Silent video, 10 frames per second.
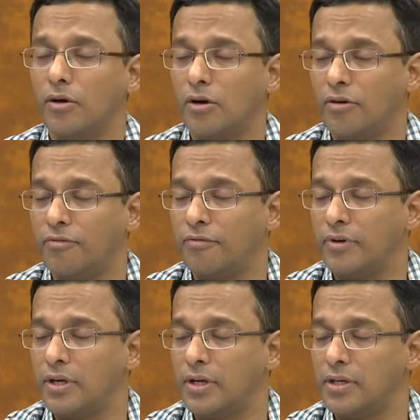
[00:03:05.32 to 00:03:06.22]
of
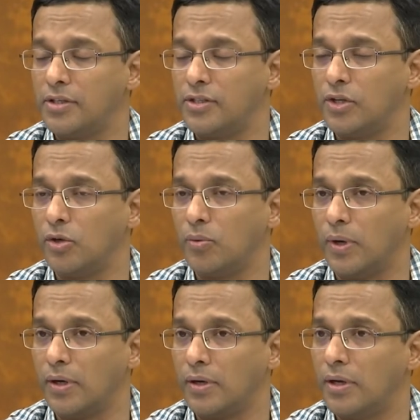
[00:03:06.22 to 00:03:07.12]
0,
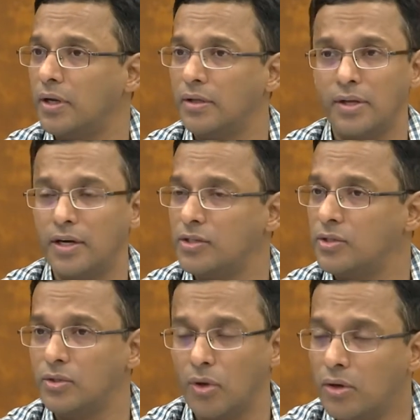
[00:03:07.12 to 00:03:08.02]
1, that is
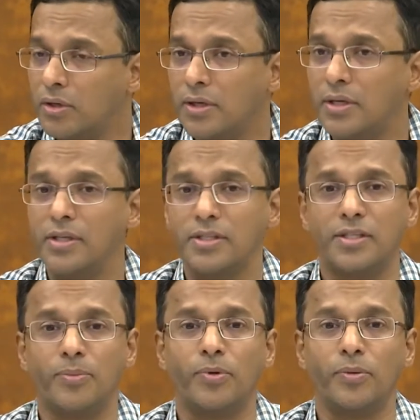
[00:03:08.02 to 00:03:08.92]
not
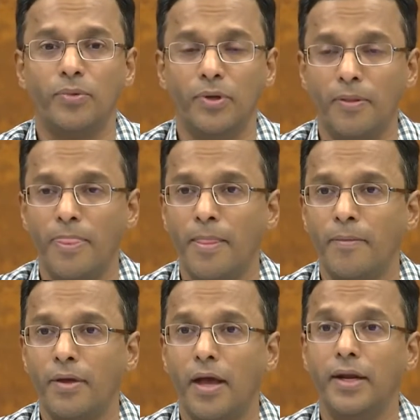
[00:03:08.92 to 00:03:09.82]
separable.
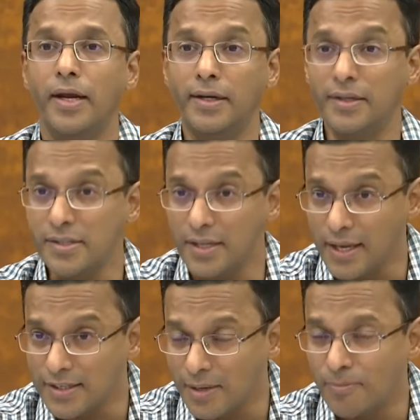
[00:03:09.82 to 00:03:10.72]
An interesting
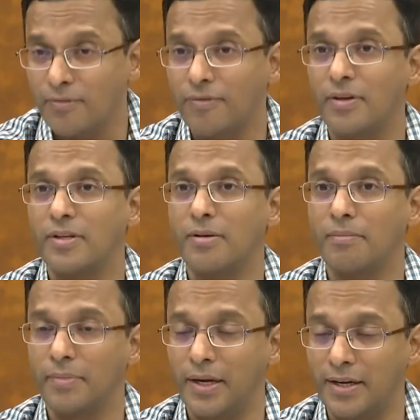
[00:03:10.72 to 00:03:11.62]
example of a
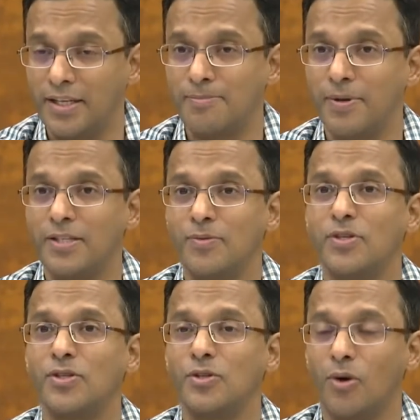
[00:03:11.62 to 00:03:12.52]
metric space which
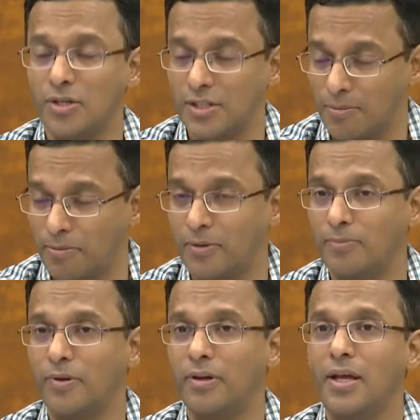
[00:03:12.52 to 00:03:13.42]
is not
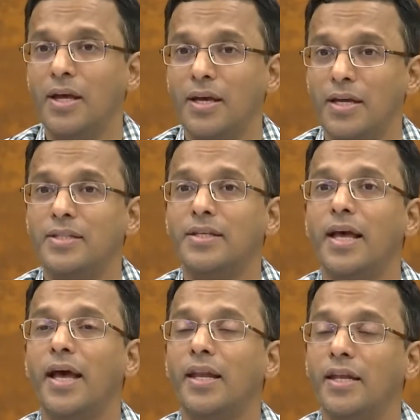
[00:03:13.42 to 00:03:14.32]
separable is
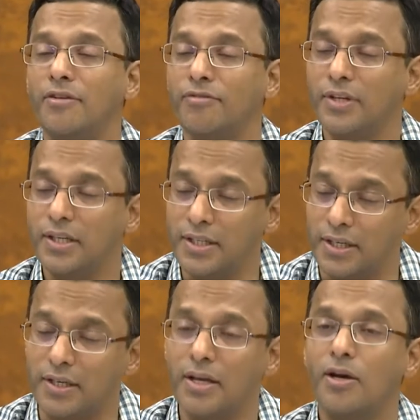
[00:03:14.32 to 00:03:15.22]
L
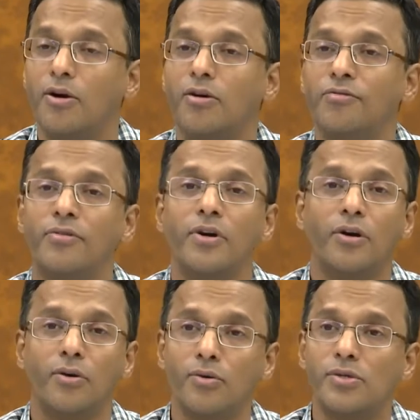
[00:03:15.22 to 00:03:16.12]
infinity of
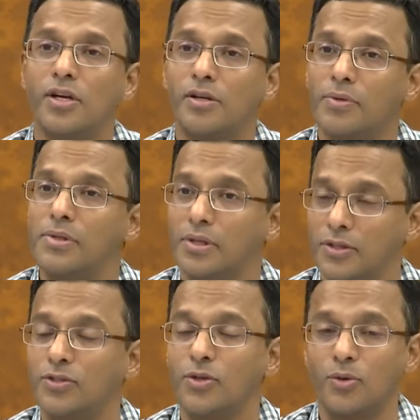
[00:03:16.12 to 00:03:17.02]
closed interval
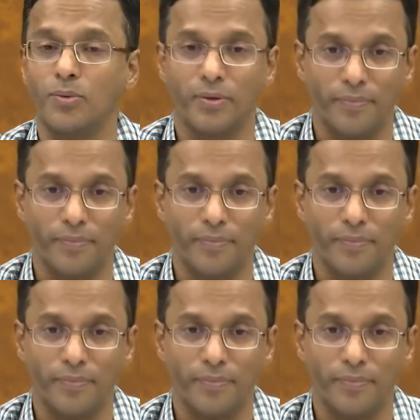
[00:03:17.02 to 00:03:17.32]
0, 1.